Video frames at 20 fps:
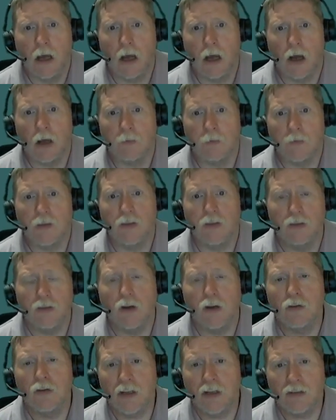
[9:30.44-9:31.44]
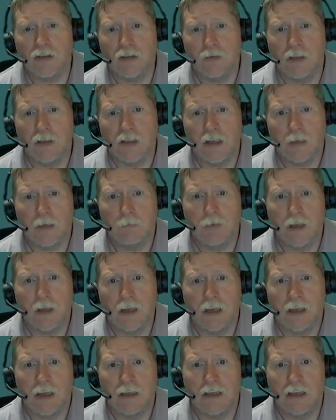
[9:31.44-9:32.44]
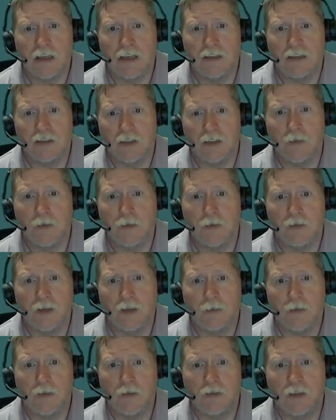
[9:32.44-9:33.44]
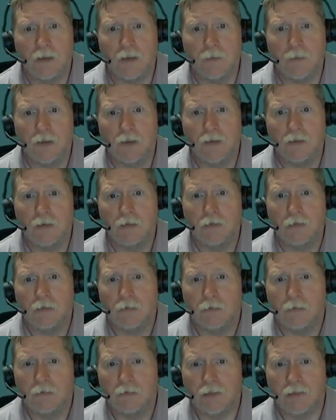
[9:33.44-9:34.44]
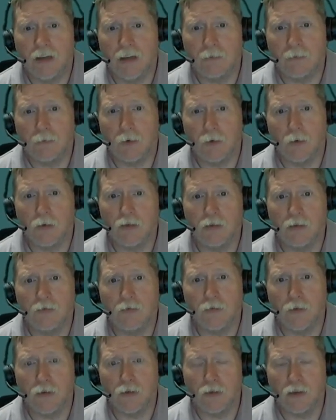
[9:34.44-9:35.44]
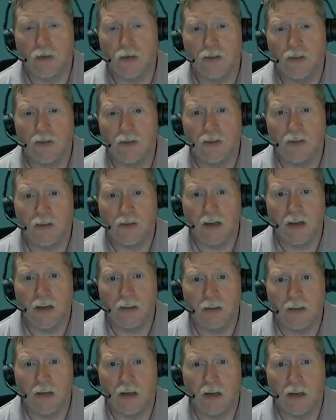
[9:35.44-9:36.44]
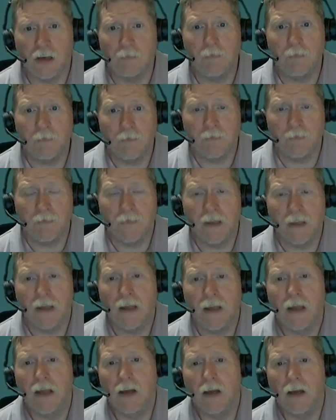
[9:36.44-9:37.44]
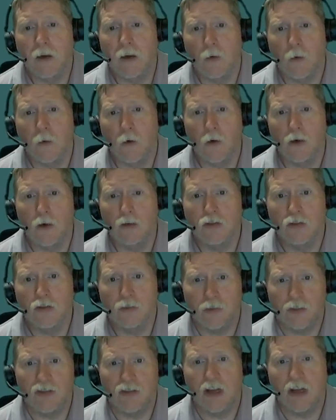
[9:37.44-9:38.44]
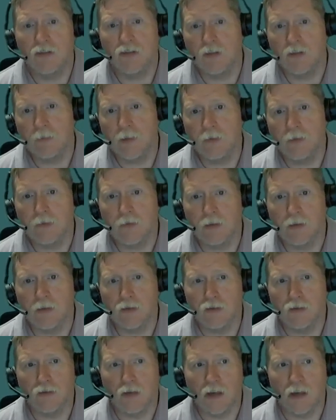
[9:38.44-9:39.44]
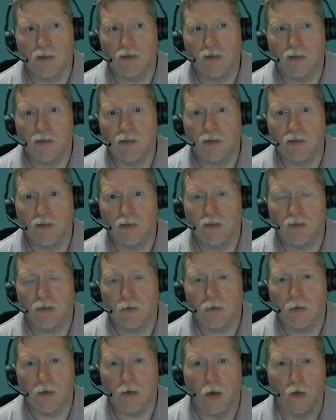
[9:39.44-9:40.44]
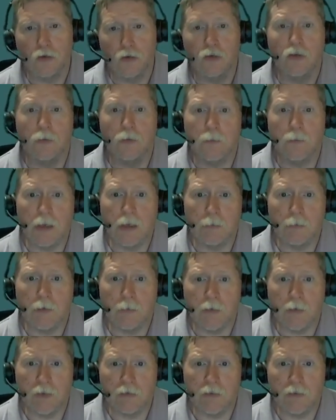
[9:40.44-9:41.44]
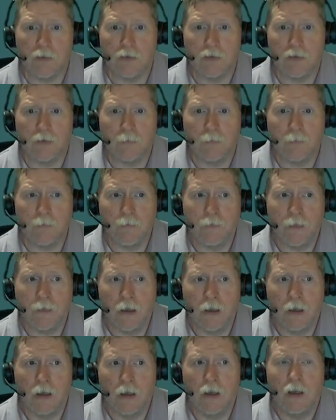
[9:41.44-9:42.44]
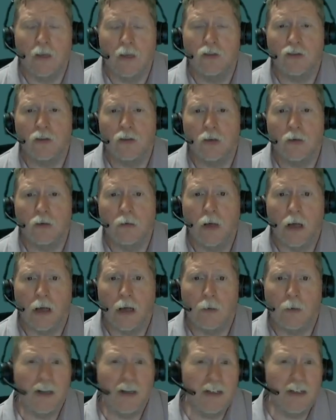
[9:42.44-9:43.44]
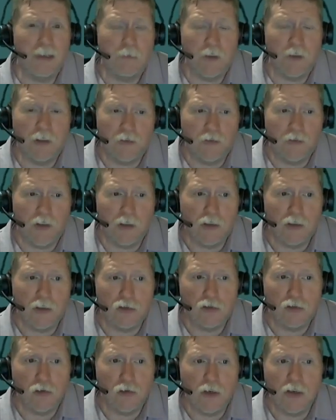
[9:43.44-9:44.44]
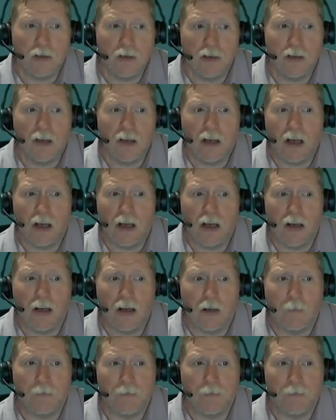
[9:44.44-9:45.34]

You can donate to the campaign at www.porterforherndon.com or just reach out to me for instructions or alternate payment methods. So I want to keep these fairly short. Um,